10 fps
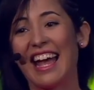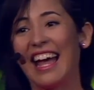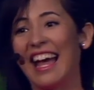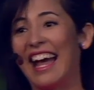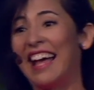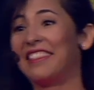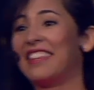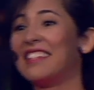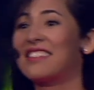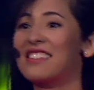And this
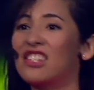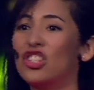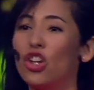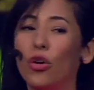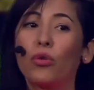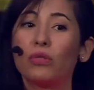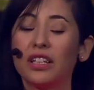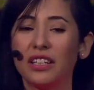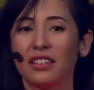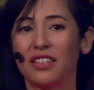is not only in
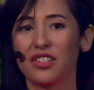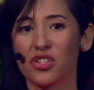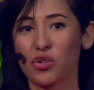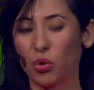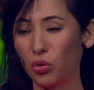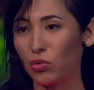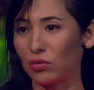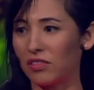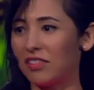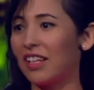the school
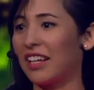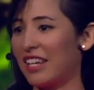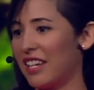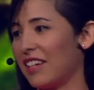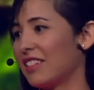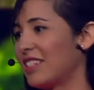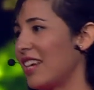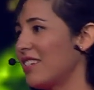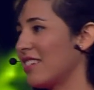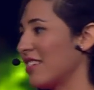that he
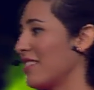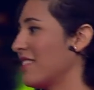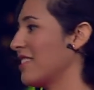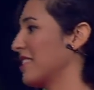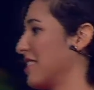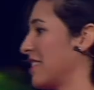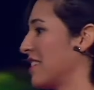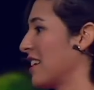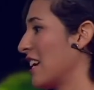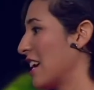attended,
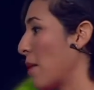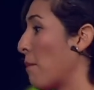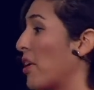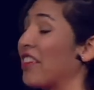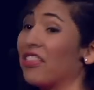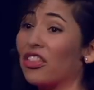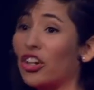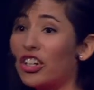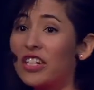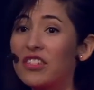but in 30
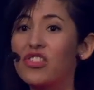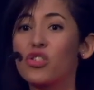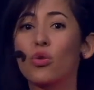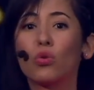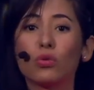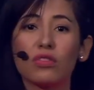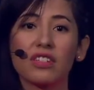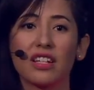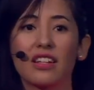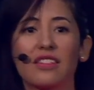schools in
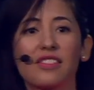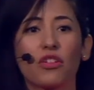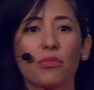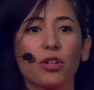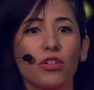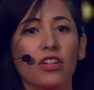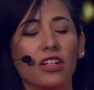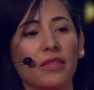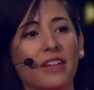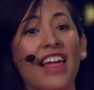his community.
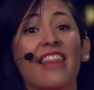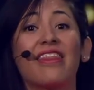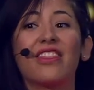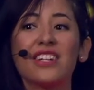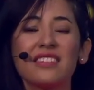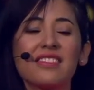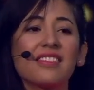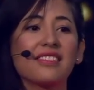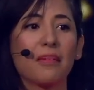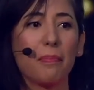This is the
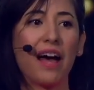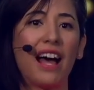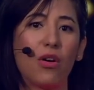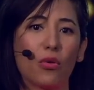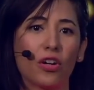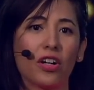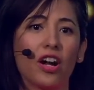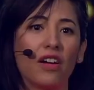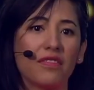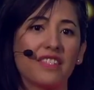power of
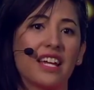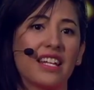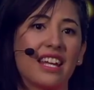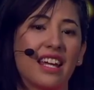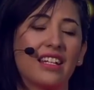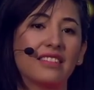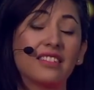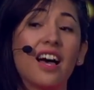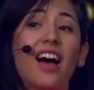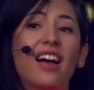dedicating
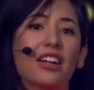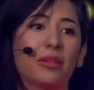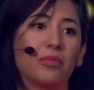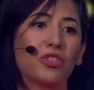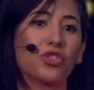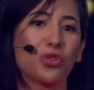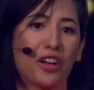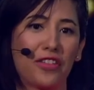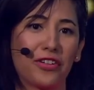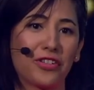time to
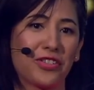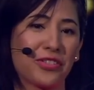others.